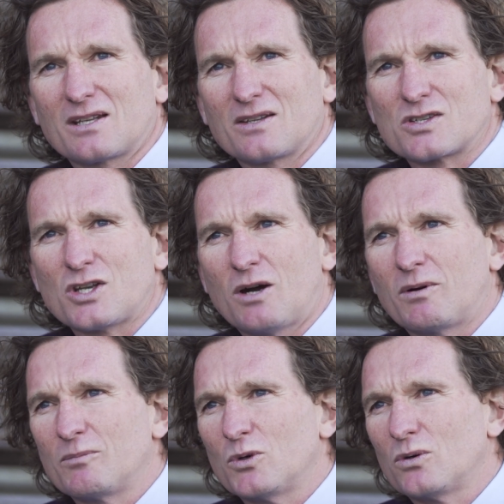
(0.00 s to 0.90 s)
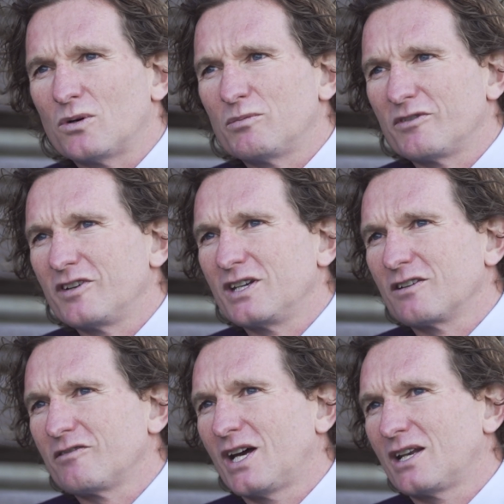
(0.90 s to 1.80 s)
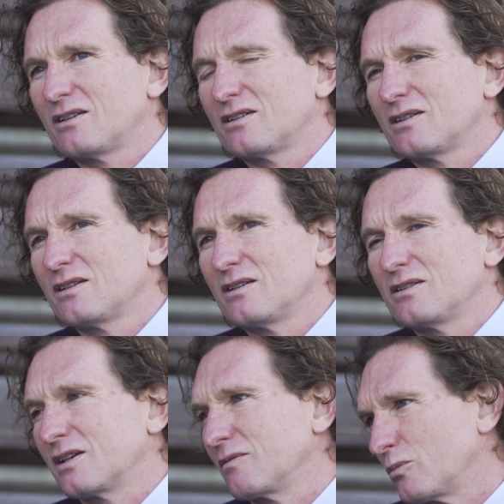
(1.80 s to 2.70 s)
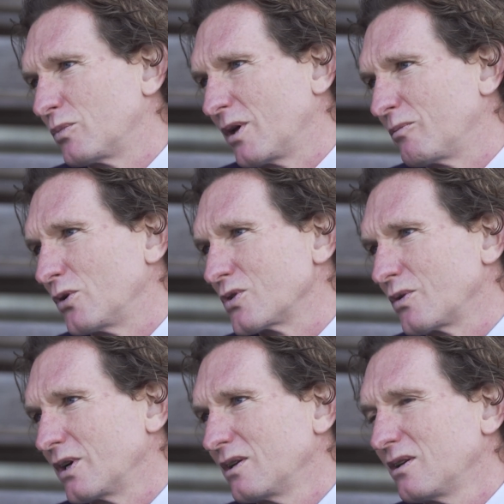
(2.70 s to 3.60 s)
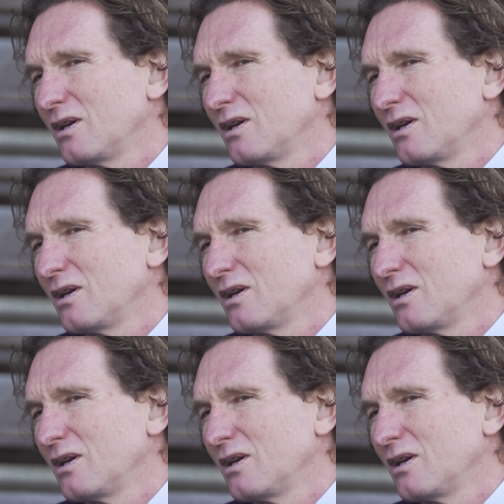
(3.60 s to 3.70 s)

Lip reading: there's no one more befitting of that than Bruce Reid,